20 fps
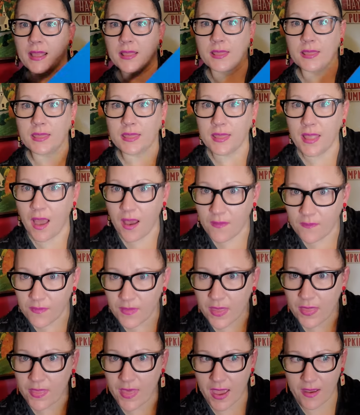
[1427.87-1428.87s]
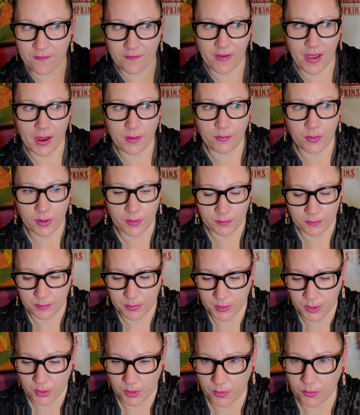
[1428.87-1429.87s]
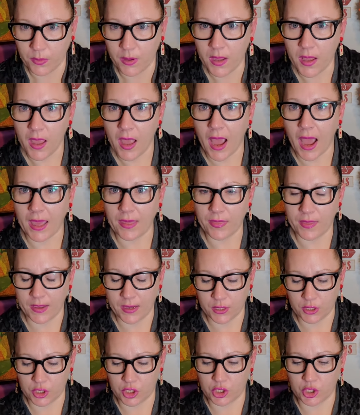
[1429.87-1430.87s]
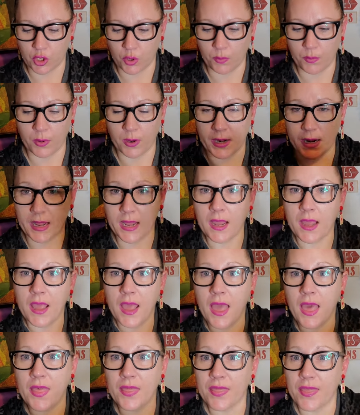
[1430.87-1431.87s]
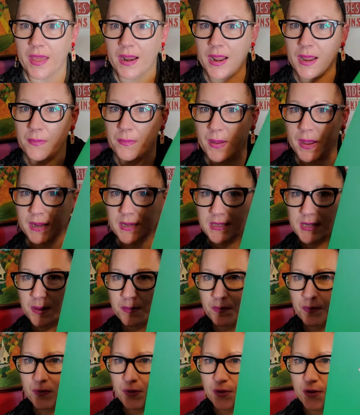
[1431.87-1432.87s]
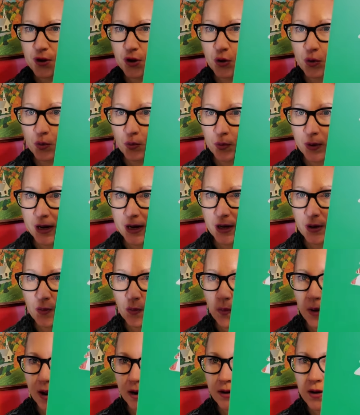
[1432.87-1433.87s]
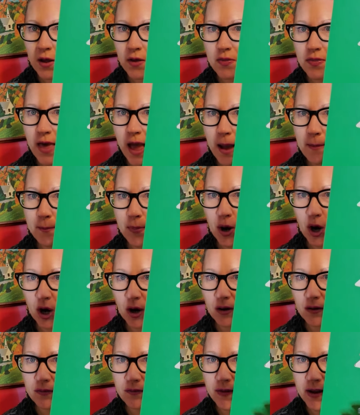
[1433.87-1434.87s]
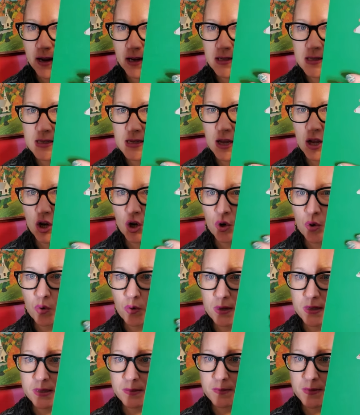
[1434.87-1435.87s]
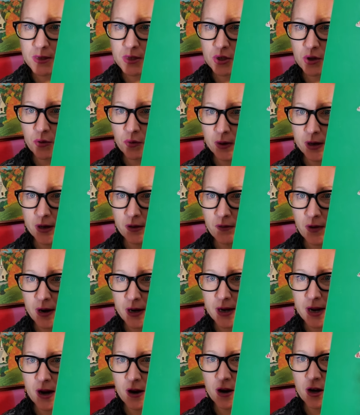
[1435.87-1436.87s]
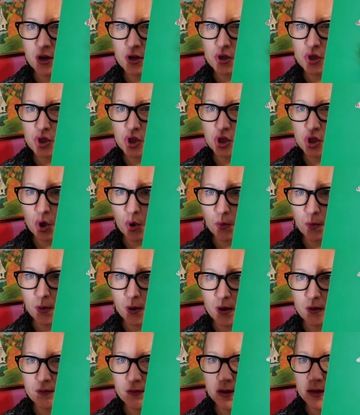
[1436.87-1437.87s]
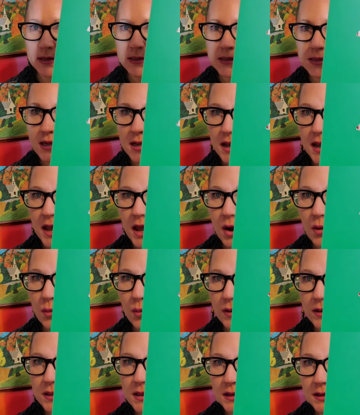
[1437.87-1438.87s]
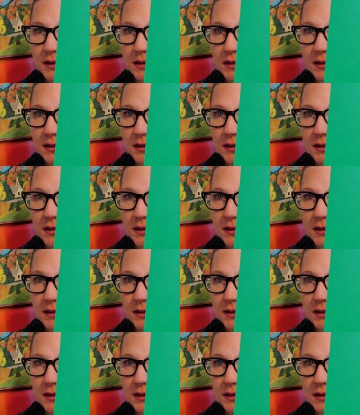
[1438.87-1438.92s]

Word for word: love that vibrant blue. I think it's so pretty. Then I picked up the green one, that perfect Christmas green right here is so perfect with the